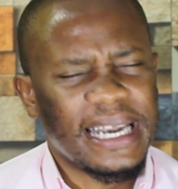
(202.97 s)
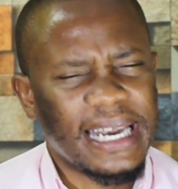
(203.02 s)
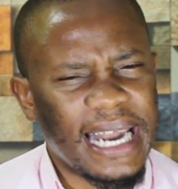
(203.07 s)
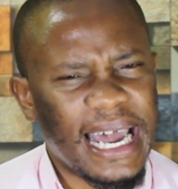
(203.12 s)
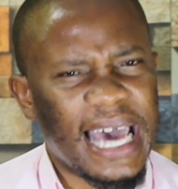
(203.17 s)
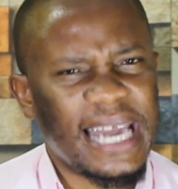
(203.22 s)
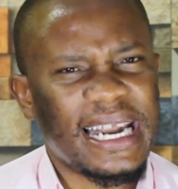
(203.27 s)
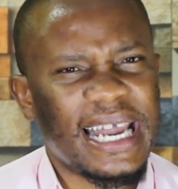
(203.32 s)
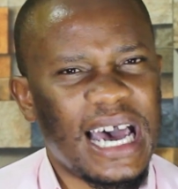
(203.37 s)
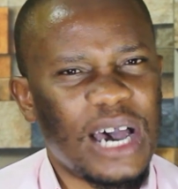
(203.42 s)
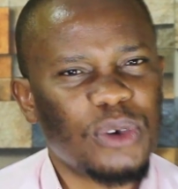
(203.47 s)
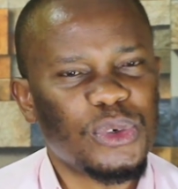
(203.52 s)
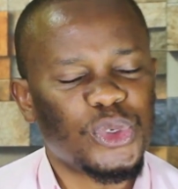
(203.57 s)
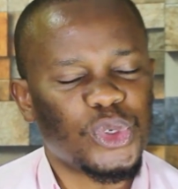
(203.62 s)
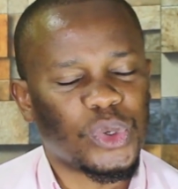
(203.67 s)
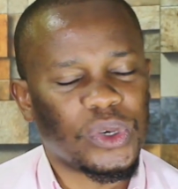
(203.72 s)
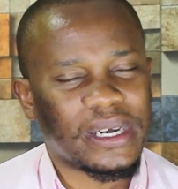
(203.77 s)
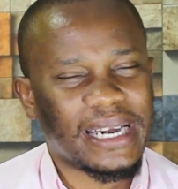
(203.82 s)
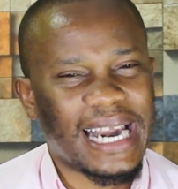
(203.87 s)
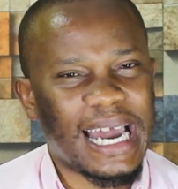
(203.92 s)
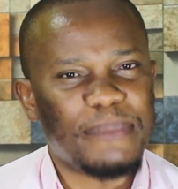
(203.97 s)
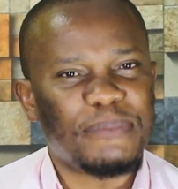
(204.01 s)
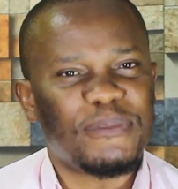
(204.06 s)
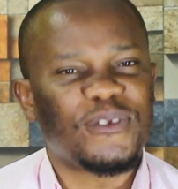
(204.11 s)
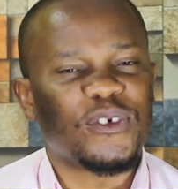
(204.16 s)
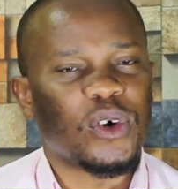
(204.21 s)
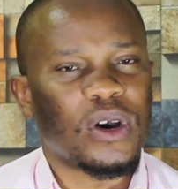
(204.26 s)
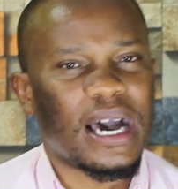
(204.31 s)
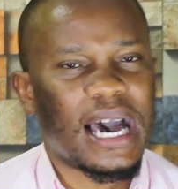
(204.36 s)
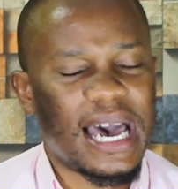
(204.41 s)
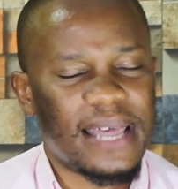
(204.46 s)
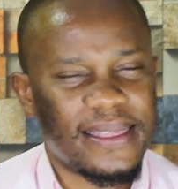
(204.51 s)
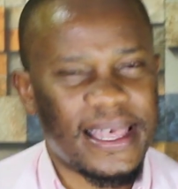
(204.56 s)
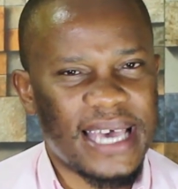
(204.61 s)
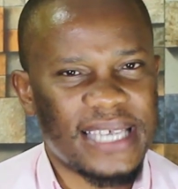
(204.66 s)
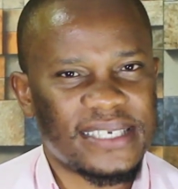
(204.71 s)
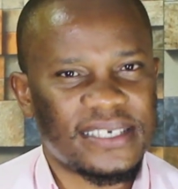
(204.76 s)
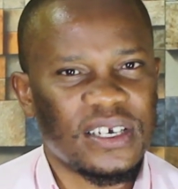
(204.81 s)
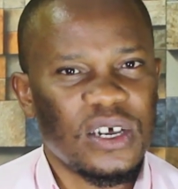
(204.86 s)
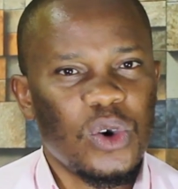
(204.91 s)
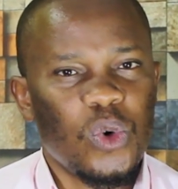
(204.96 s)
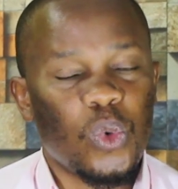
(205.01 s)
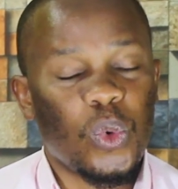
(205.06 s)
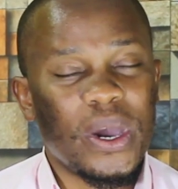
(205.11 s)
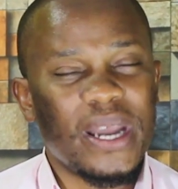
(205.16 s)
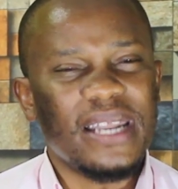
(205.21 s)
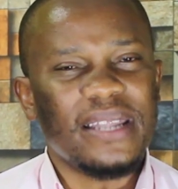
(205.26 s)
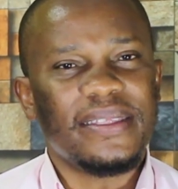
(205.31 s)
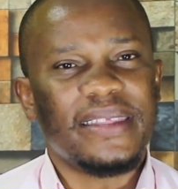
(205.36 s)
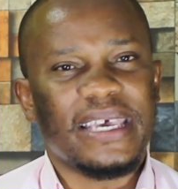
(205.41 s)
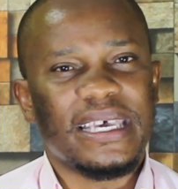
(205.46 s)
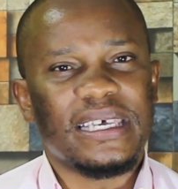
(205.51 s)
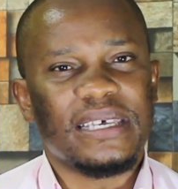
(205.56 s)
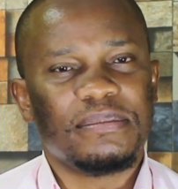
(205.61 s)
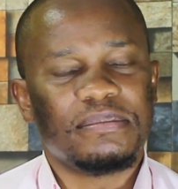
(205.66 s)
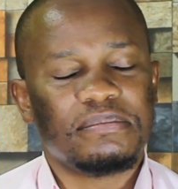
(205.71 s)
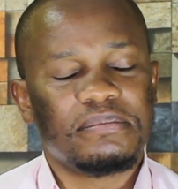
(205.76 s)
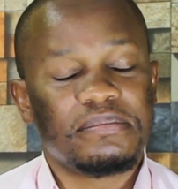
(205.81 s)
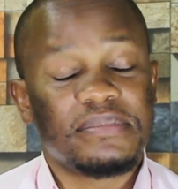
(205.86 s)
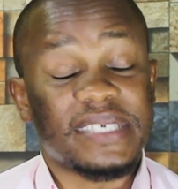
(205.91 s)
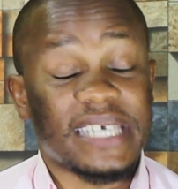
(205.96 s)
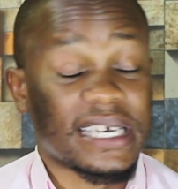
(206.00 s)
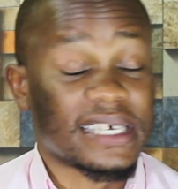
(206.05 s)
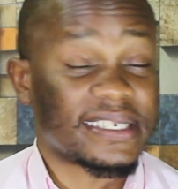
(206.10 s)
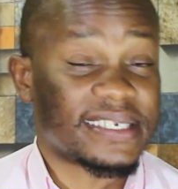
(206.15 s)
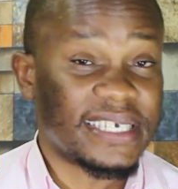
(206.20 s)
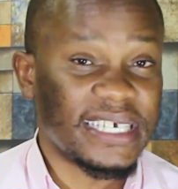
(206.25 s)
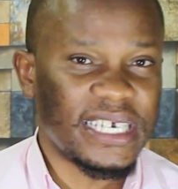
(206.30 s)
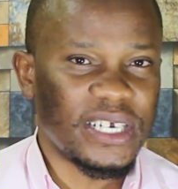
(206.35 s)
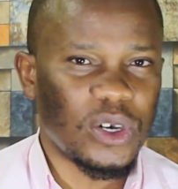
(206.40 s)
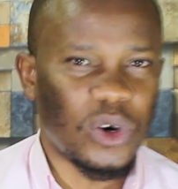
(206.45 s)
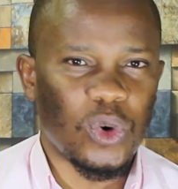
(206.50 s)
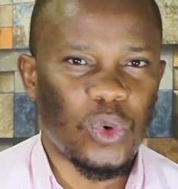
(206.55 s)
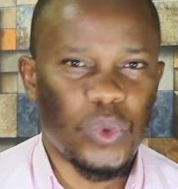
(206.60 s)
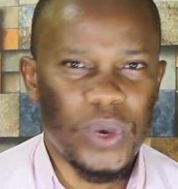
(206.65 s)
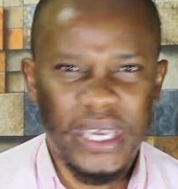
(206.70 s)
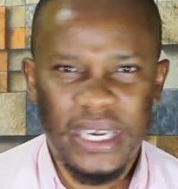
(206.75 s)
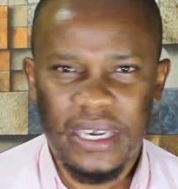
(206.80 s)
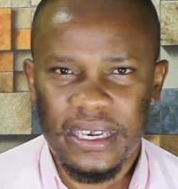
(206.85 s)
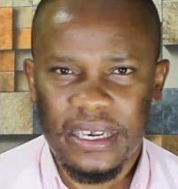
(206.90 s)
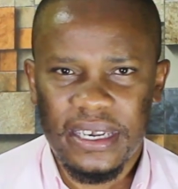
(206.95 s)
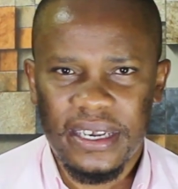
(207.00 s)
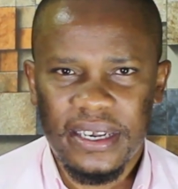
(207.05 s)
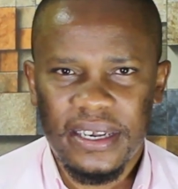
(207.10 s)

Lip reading: Learn how to clap for others when they succeed or win